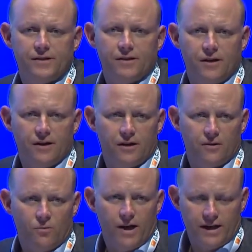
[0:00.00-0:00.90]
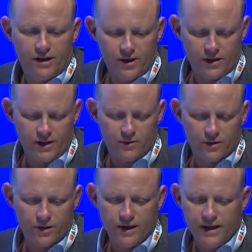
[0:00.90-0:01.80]
our wide area
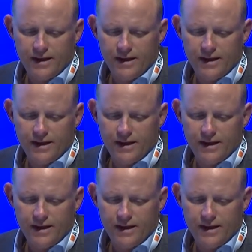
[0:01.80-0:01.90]
network